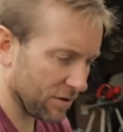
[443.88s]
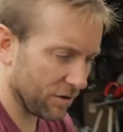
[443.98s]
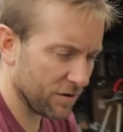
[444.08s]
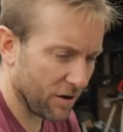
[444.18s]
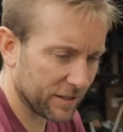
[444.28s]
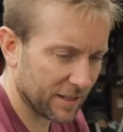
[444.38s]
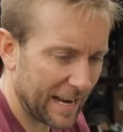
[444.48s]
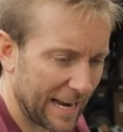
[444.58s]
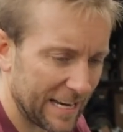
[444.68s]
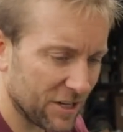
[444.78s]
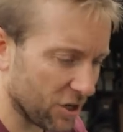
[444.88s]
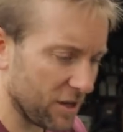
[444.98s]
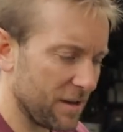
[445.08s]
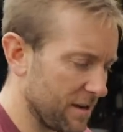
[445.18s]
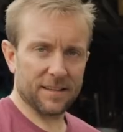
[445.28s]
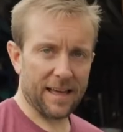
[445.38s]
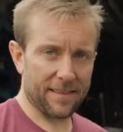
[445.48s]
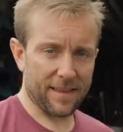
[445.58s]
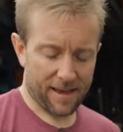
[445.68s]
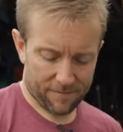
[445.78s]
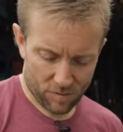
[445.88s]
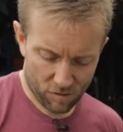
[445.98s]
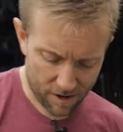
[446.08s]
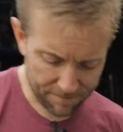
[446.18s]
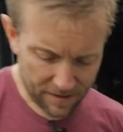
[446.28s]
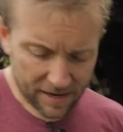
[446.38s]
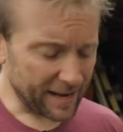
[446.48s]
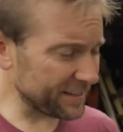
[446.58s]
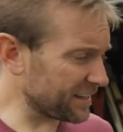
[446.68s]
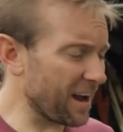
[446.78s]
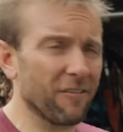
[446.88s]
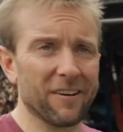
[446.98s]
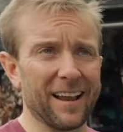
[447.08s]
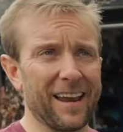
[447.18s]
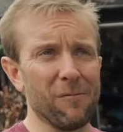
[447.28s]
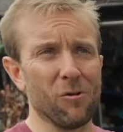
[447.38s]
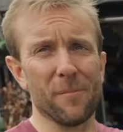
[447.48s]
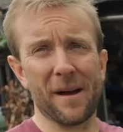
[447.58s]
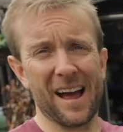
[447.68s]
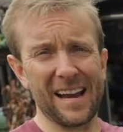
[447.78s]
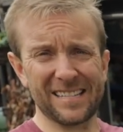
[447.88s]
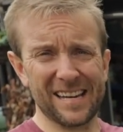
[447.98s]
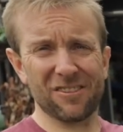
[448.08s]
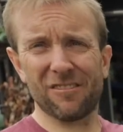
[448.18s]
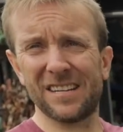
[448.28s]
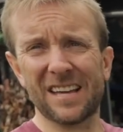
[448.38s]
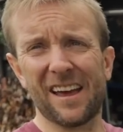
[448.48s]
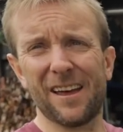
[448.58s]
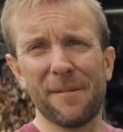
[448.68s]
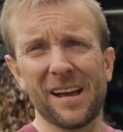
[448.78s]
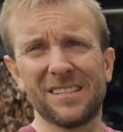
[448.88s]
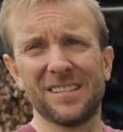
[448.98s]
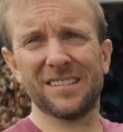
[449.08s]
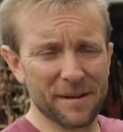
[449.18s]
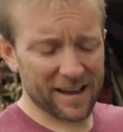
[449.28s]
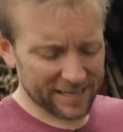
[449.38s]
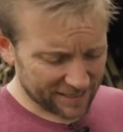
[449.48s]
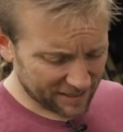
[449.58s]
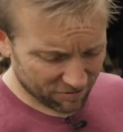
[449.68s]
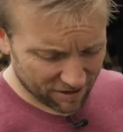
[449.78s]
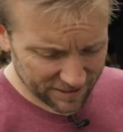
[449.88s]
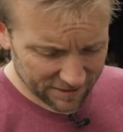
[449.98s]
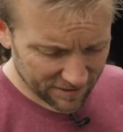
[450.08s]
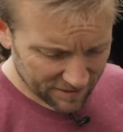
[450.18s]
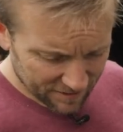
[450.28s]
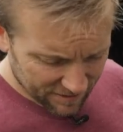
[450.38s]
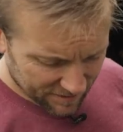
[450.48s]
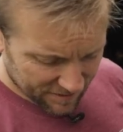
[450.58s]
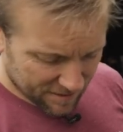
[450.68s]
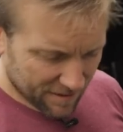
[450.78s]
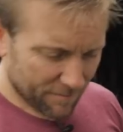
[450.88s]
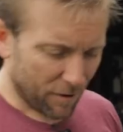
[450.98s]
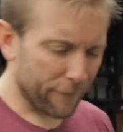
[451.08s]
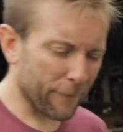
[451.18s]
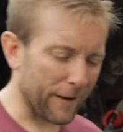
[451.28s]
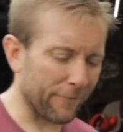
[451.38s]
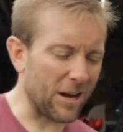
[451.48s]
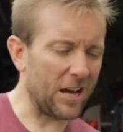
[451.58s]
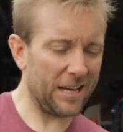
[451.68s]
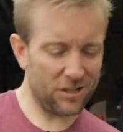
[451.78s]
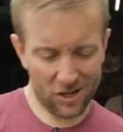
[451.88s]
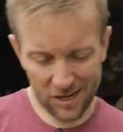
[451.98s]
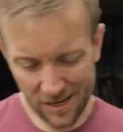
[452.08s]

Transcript: got a nice adhesion to that there, all right? It's currently, what, about 18 degrees out here, Max? About 18 degrees. My favorite age.